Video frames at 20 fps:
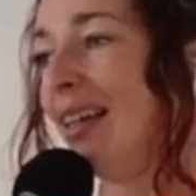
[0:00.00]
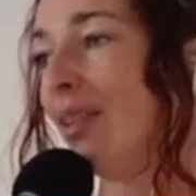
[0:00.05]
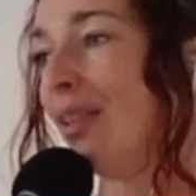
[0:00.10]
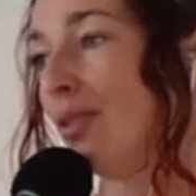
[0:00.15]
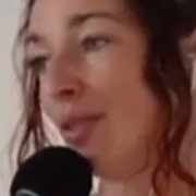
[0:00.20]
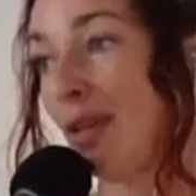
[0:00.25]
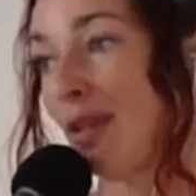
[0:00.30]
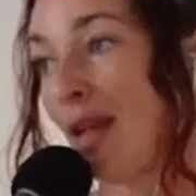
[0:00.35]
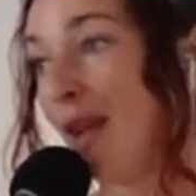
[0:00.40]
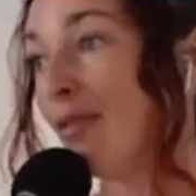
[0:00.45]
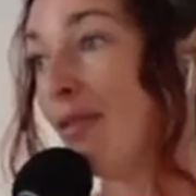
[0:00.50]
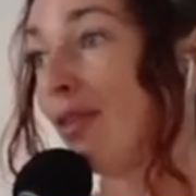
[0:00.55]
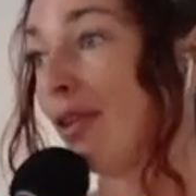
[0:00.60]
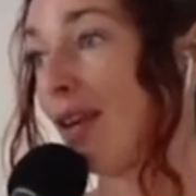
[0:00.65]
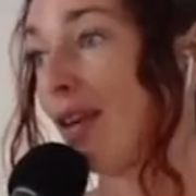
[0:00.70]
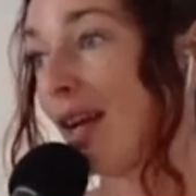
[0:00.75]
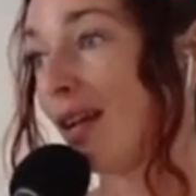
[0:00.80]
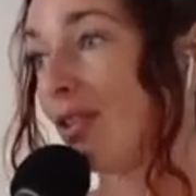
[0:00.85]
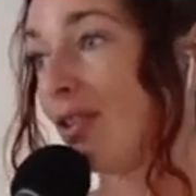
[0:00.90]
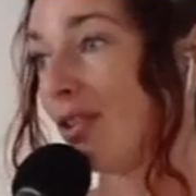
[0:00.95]
or
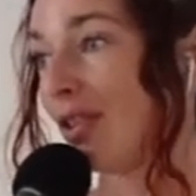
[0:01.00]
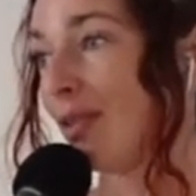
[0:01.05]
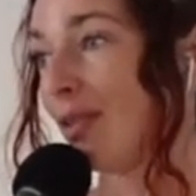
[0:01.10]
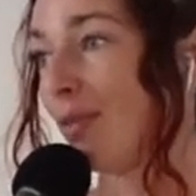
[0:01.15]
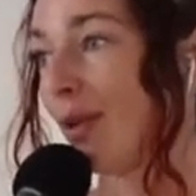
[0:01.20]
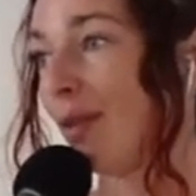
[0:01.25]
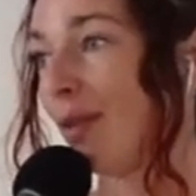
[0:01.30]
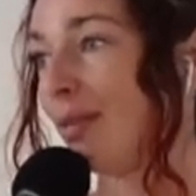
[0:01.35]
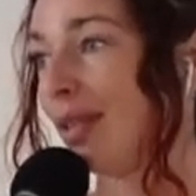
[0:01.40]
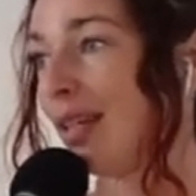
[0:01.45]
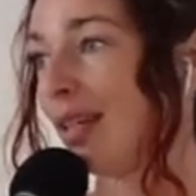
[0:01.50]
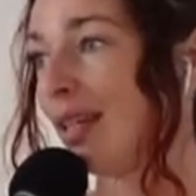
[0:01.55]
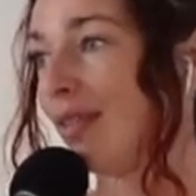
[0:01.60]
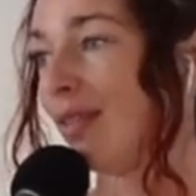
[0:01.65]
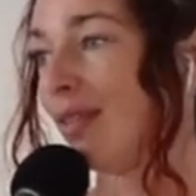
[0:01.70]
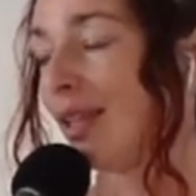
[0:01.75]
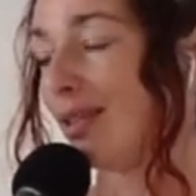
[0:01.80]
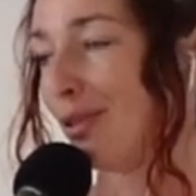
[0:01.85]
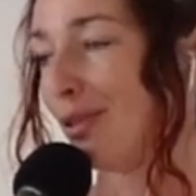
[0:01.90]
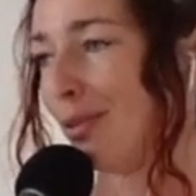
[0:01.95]
never actually, probably, if
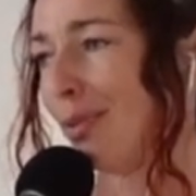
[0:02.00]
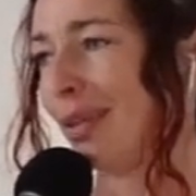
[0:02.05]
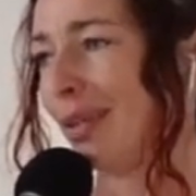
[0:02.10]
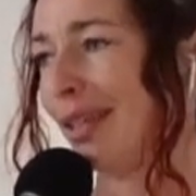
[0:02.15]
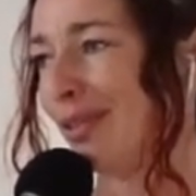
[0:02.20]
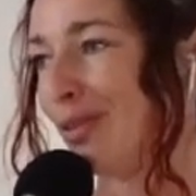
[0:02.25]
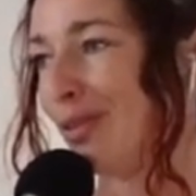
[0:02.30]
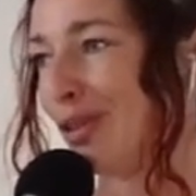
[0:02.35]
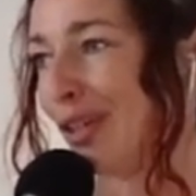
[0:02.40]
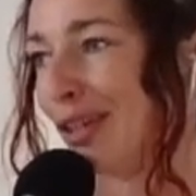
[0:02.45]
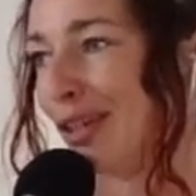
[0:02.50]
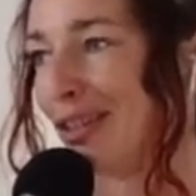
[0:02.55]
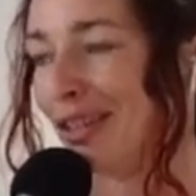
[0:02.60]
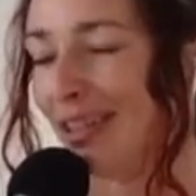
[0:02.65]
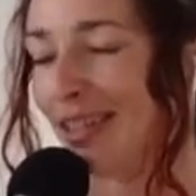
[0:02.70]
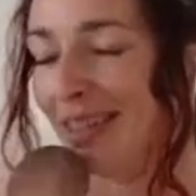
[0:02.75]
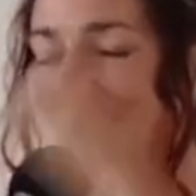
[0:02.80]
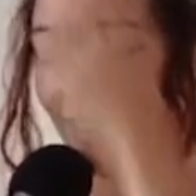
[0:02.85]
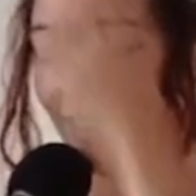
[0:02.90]
that's your belief structure,